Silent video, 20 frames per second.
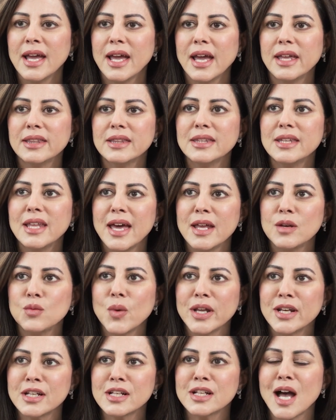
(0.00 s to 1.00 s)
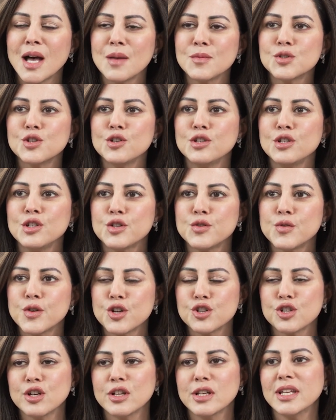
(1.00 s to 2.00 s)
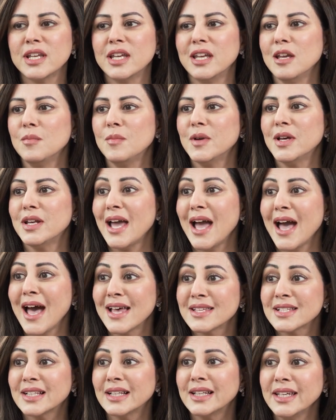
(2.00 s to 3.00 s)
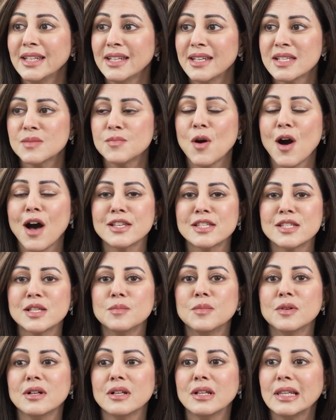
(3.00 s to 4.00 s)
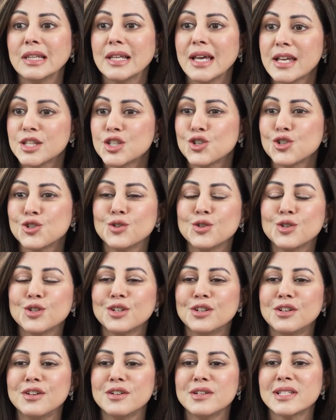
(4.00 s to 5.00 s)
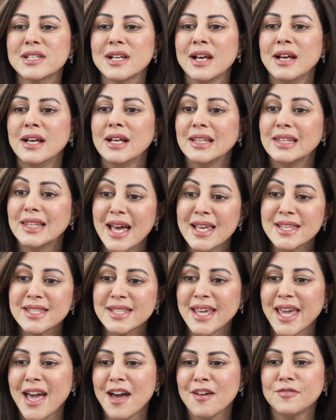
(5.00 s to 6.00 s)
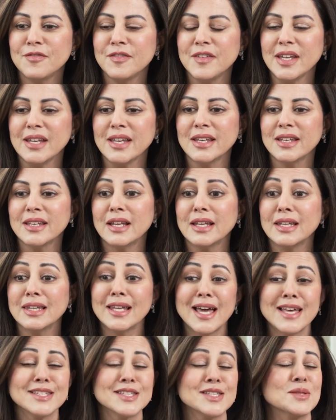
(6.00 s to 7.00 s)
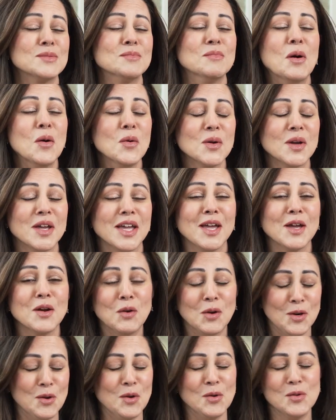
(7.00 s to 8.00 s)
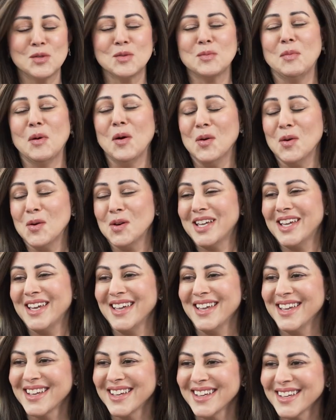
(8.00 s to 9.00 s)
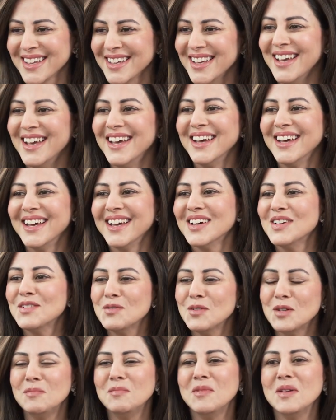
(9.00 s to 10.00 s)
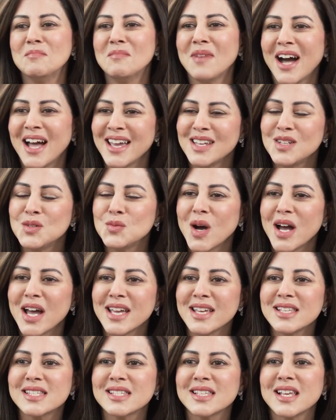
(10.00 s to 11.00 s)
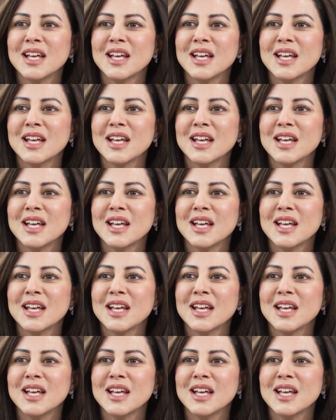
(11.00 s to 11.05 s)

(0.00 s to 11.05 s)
And then when it comes to nutrition, keep it as clean as possible, less sugars, less caffeine, less smoking or no smoking would be my advice.